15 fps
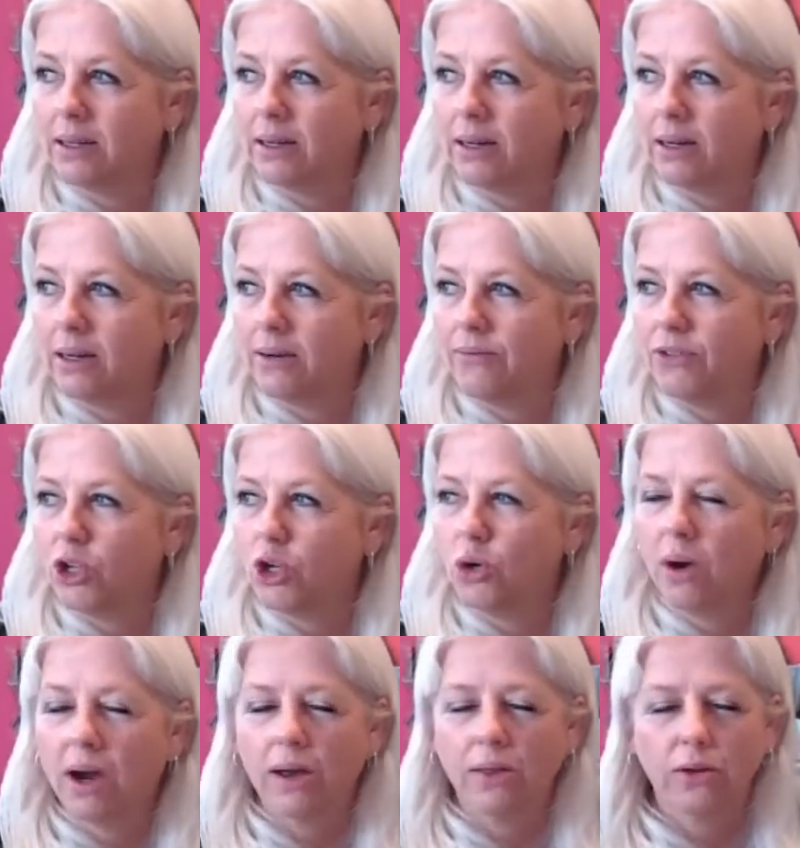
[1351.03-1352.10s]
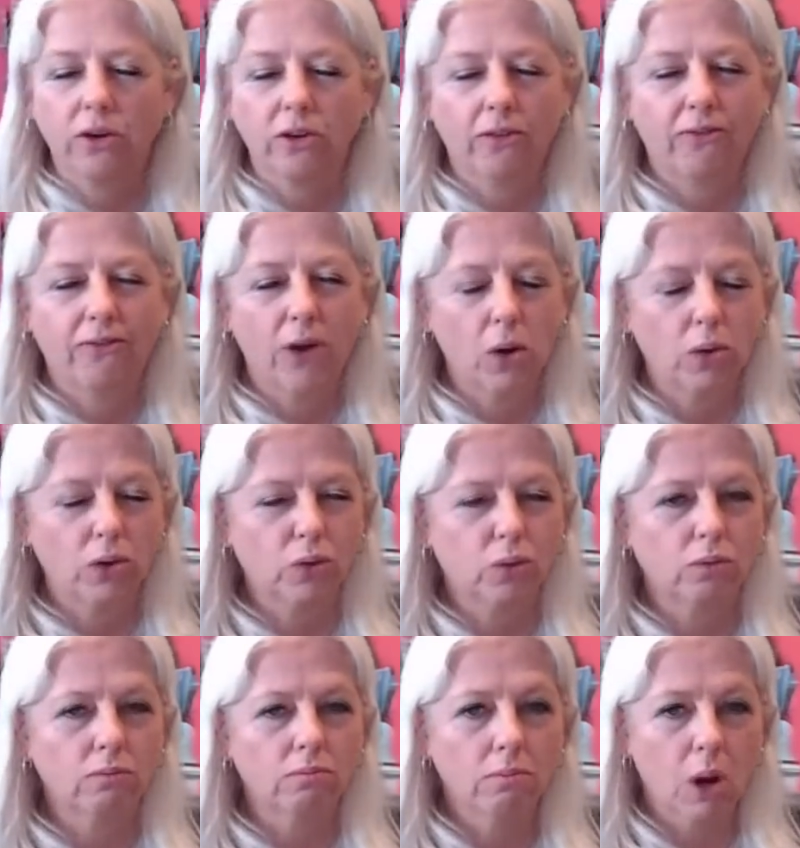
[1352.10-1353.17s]
a few other folks
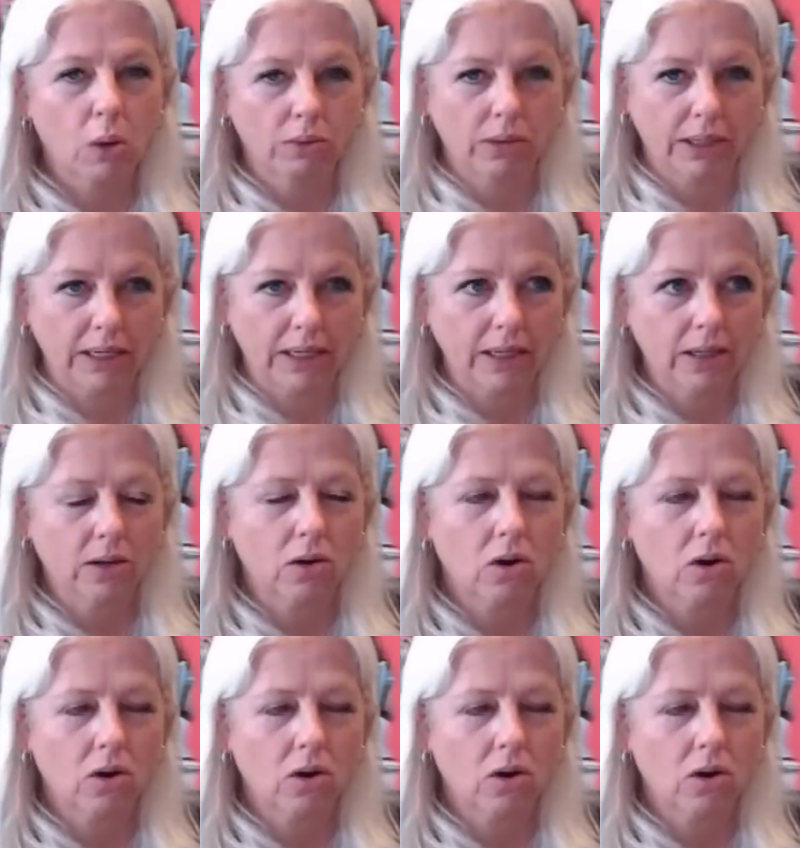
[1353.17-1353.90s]
remotely.